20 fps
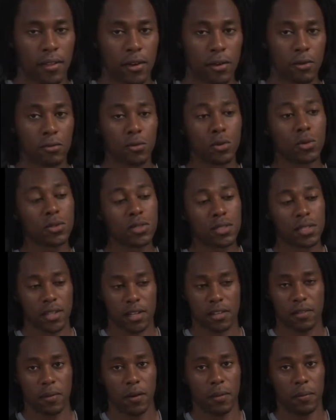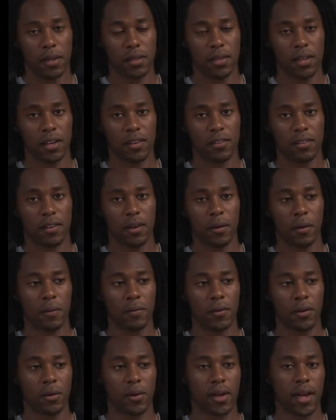There are rules to experimentation,
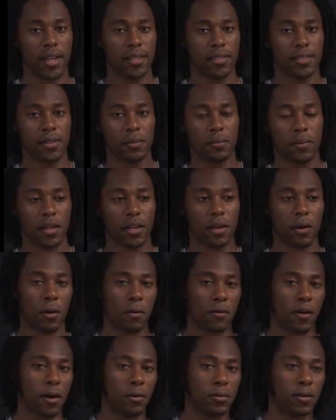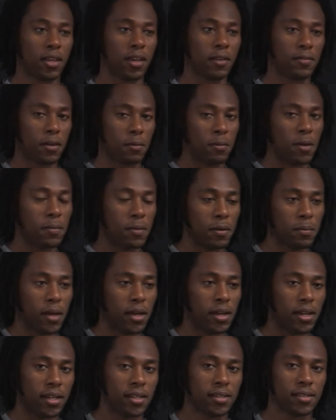however. You can't simply go around giving people
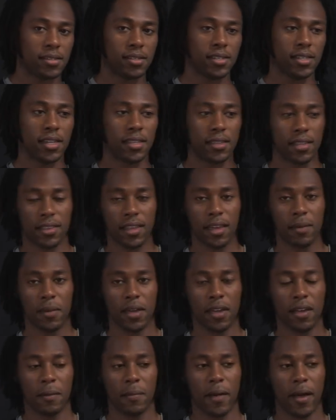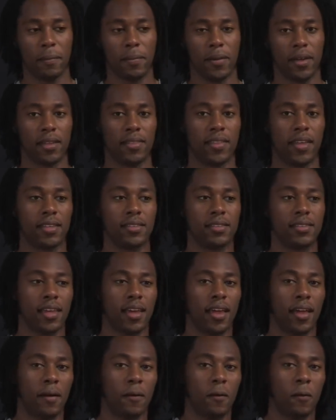money, seeing that they become happy, and then
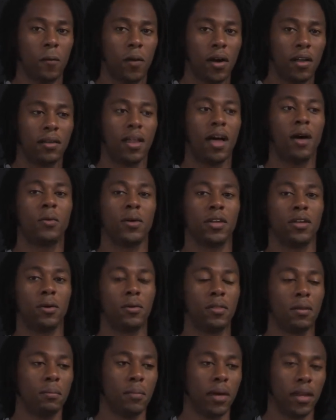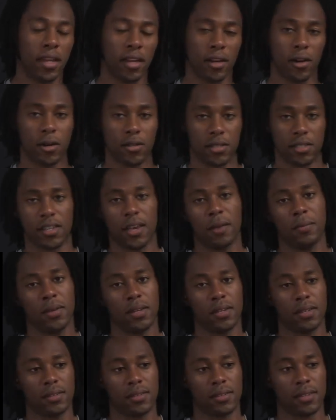saying, well, now we know that money causes
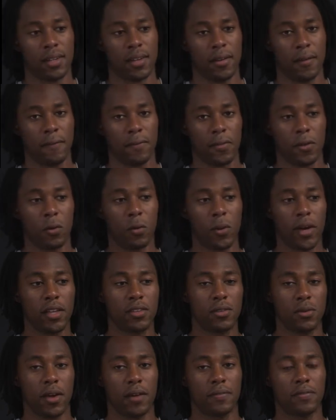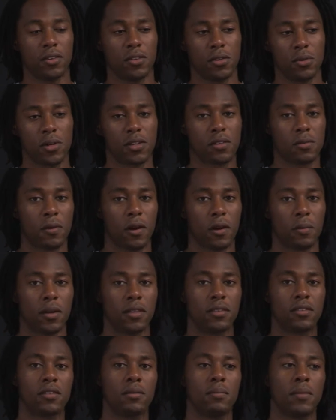happiness. There are ways you have to do
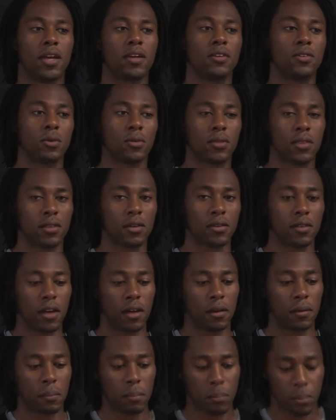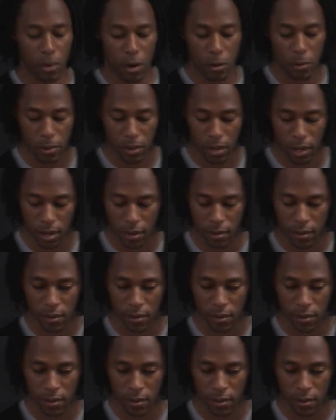experiments to make sure that they're done properly.